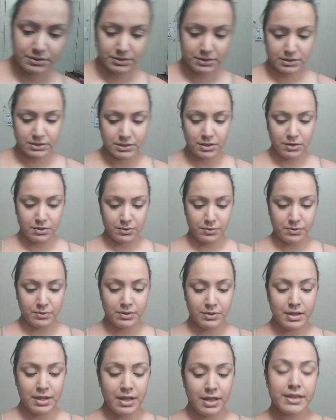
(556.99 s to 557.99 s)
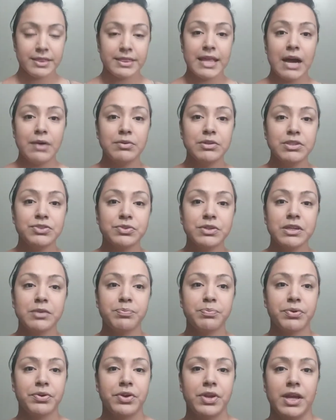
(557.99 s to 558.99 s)
So that one's
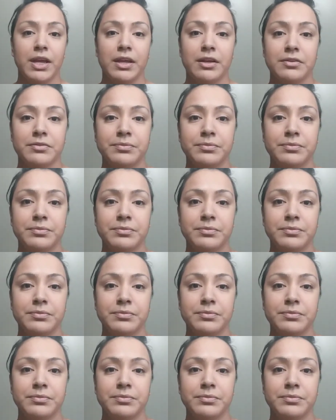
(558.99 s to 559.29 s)
really pretty.